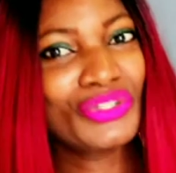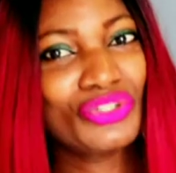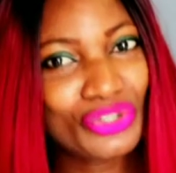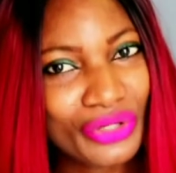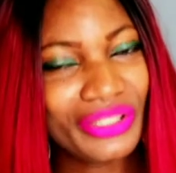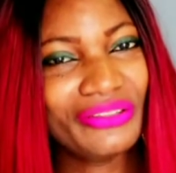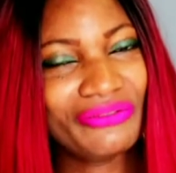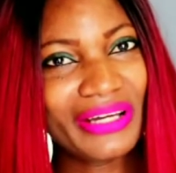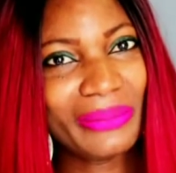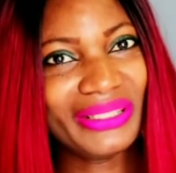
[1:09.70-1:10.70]
Join the
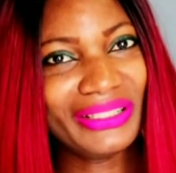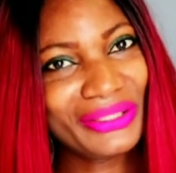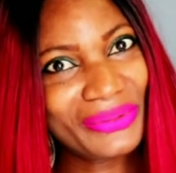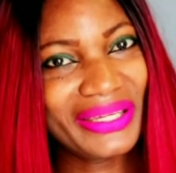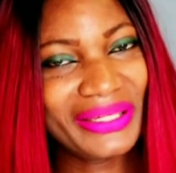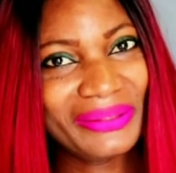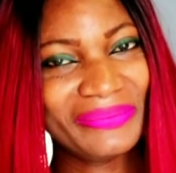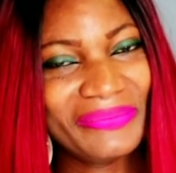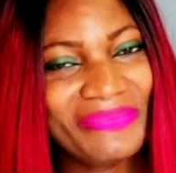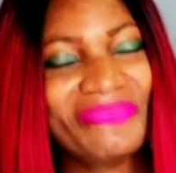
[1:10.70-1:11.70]
family, okay?
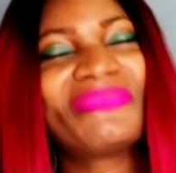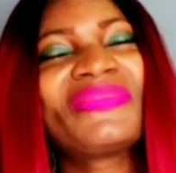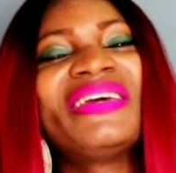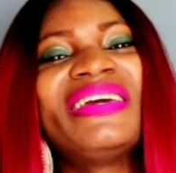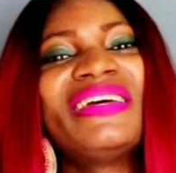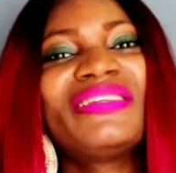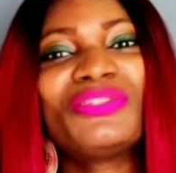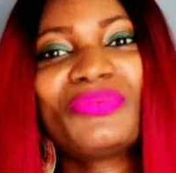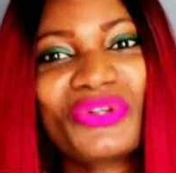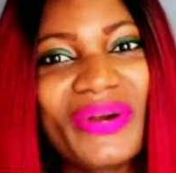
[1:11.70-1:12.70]

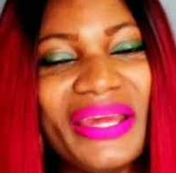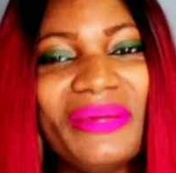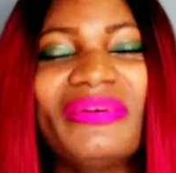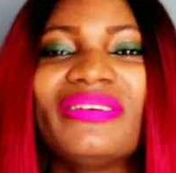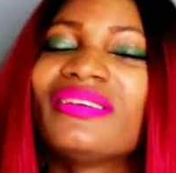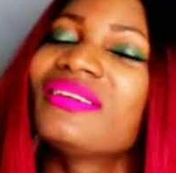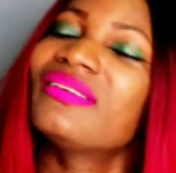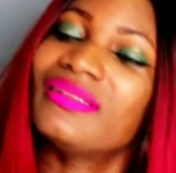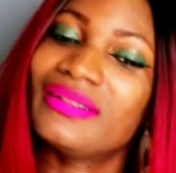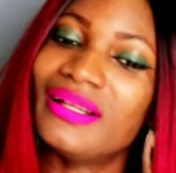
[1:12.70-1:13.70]
Subscribe,
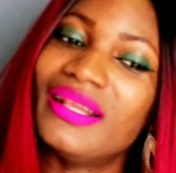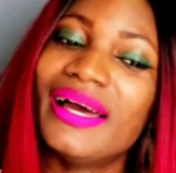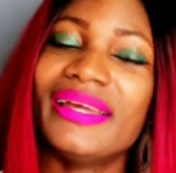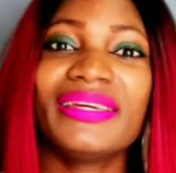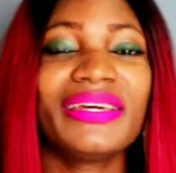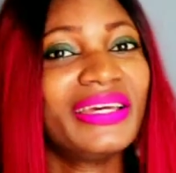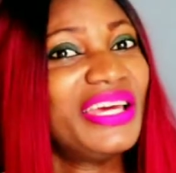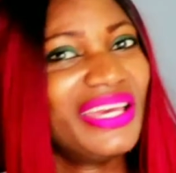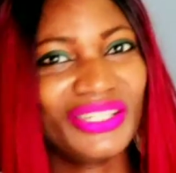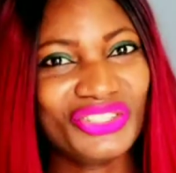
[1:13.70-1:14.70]
like,
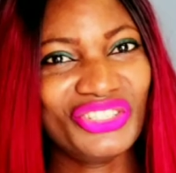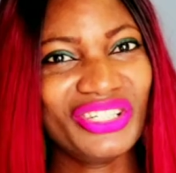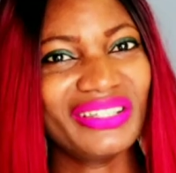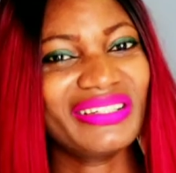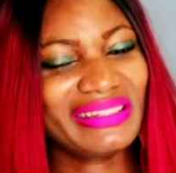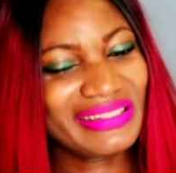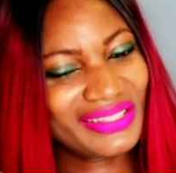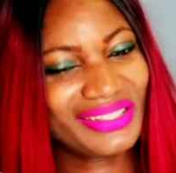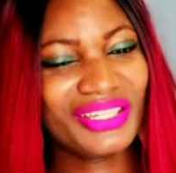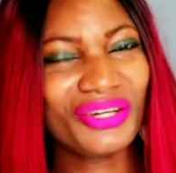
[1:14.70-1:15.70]
and share.
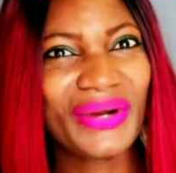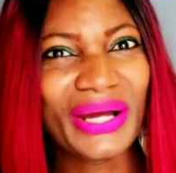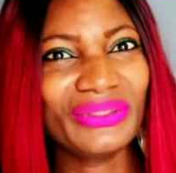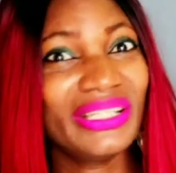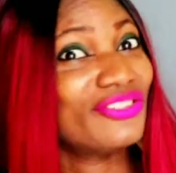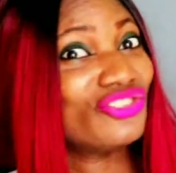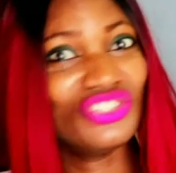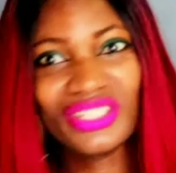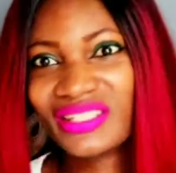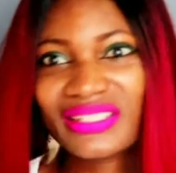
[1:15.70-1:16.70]
Stick around, let's
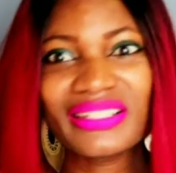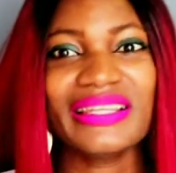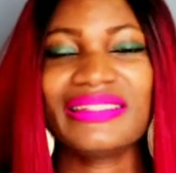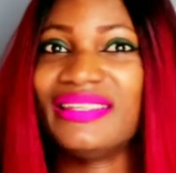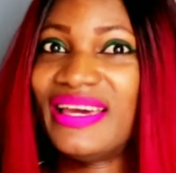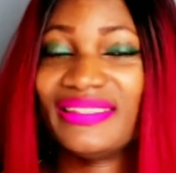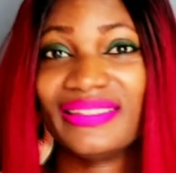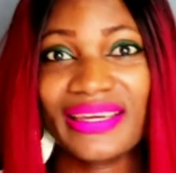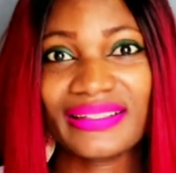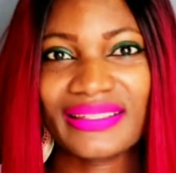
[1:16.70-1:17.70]
gist, let's
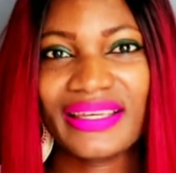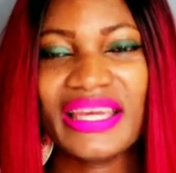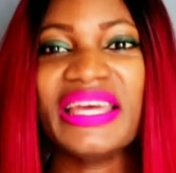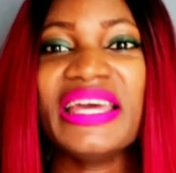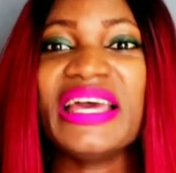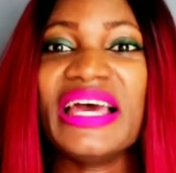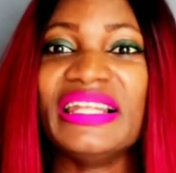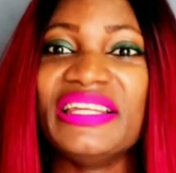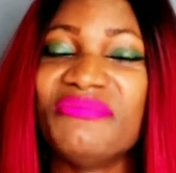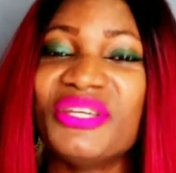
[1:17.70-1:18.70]
dissect.
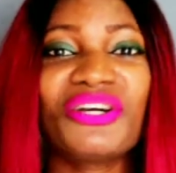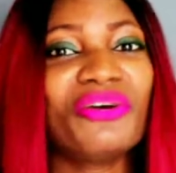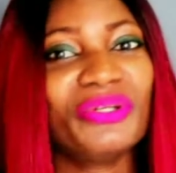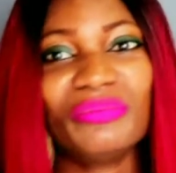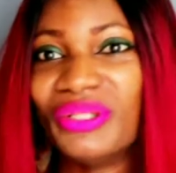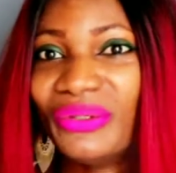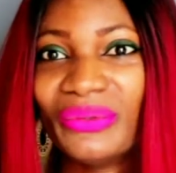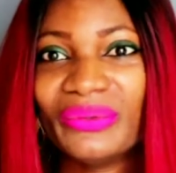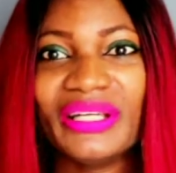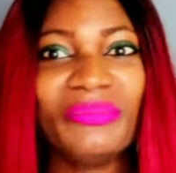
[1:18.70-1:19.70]
Leave me a comment
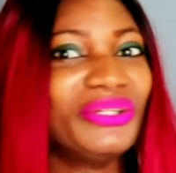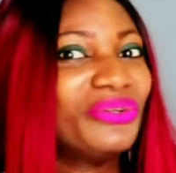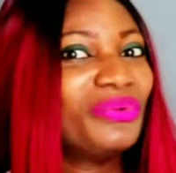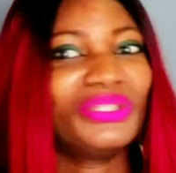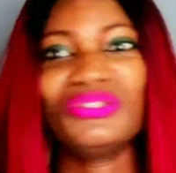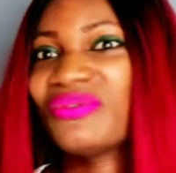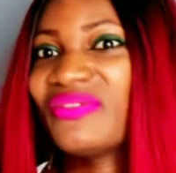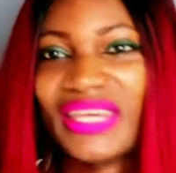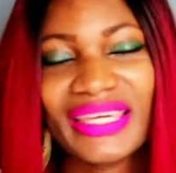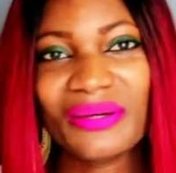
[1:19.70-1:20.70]
below, let me know what you
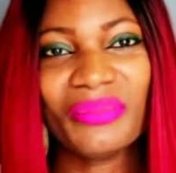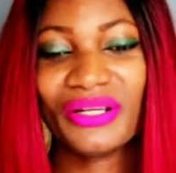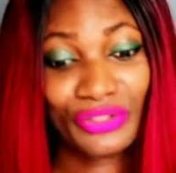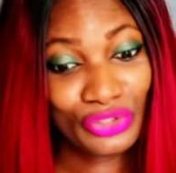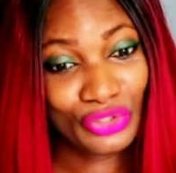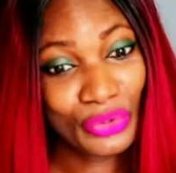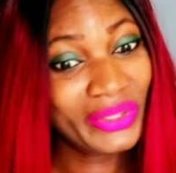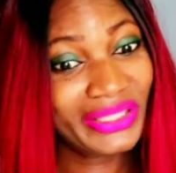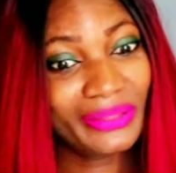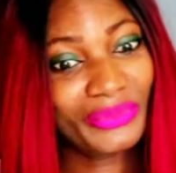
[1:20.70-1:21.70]
think about the
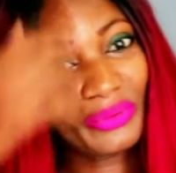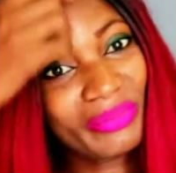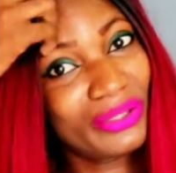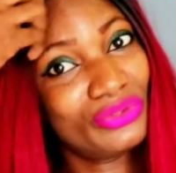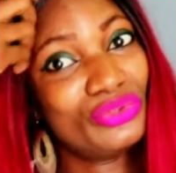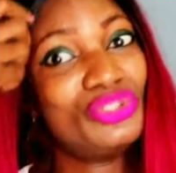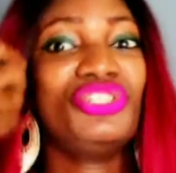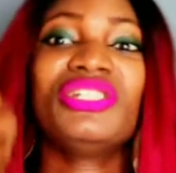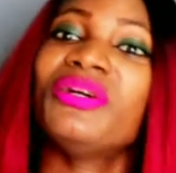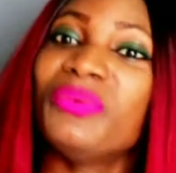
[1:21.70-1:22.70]
story that I'm about to
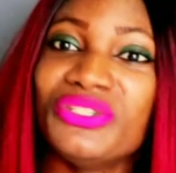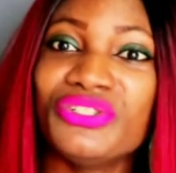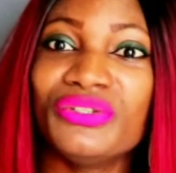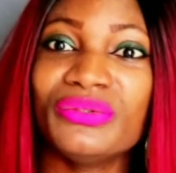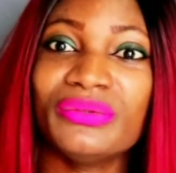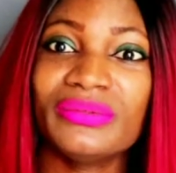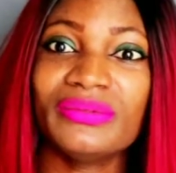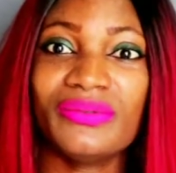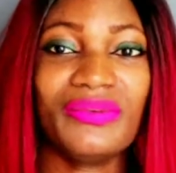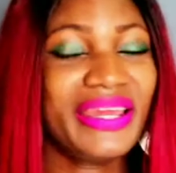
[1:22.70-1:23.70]
share with you
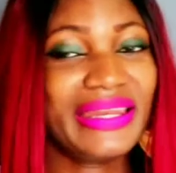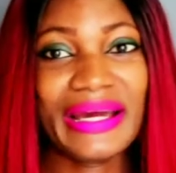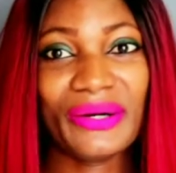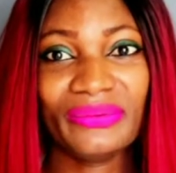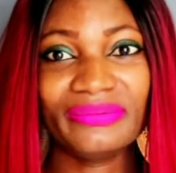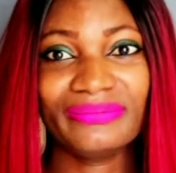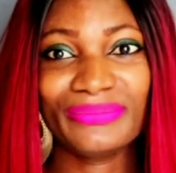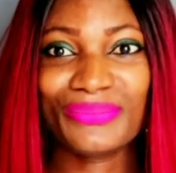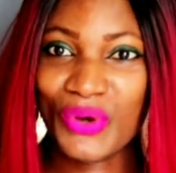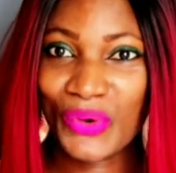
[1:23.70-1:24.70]
right now,
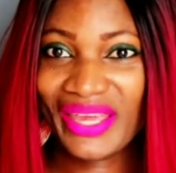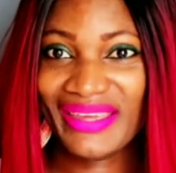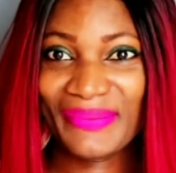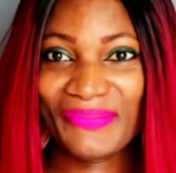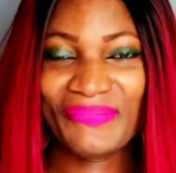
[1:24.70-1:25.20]
okay?